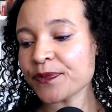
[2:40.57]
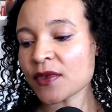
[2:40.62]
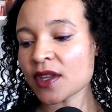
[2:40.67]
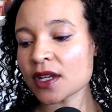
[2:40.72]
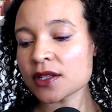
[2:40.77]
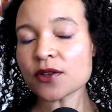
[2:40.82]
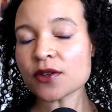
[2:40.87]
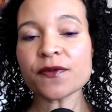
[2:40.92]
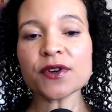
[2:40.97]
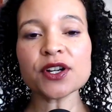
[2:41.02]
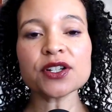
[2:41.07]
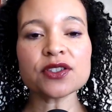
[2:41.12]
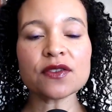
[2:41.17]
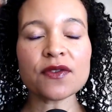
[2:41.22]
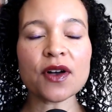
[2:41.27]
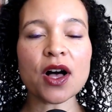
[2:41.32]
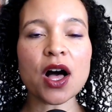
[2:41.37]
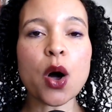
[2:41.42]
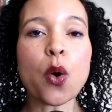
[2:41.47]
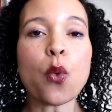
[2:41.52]
So first of
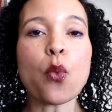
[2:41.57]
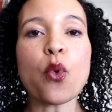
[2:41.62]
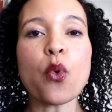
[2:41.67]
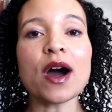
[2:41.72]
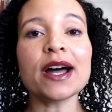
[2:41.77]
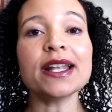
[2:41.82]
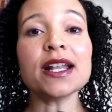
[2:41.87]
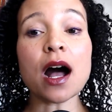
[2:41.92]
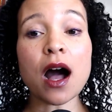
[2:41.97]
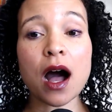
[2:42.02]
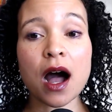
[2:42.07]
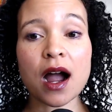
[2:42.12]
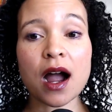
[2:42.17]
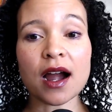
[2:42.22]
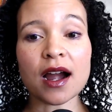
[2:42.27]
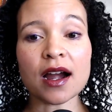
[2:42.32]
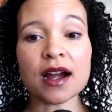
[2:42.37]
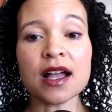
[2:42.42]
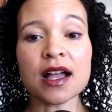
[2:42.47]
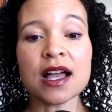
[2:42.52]
all, what
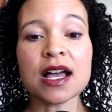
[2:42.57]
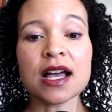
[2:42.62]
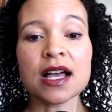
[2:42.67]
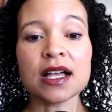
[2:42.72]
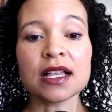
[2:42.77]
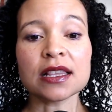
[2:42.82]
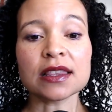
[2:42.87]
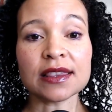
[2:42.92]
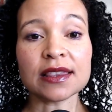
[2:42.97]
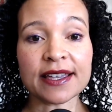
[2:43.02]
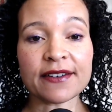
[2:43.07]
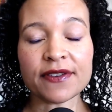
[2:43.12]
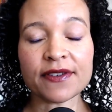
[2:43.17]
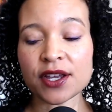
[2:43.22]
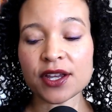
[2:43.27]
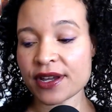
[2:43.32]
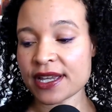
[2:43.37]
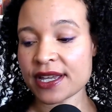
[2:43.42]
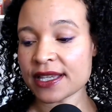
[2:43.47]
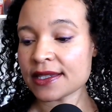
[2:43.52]
are leafy greens?